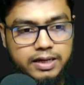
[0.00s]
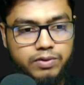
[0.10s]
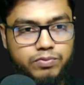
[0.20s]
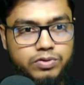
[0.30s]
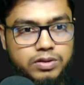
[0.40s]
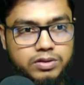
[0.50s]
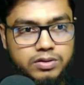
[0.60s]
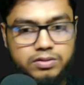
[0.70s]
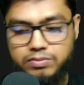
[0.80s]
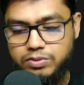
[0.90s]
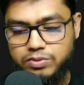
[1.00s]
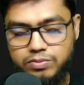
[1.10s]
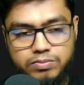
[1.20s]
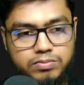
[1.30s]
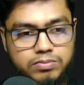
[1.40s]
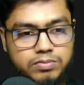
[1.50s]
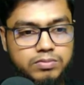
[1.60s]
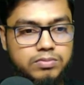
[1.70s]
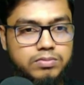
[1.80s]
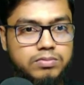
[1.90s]
will
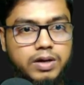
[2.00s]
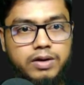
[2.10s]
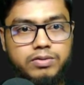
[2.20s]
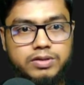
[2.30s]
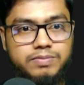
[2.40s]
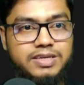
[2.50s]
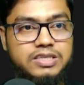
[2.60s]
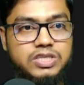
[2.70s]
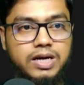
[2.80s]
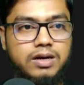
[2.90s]
I will give the enter.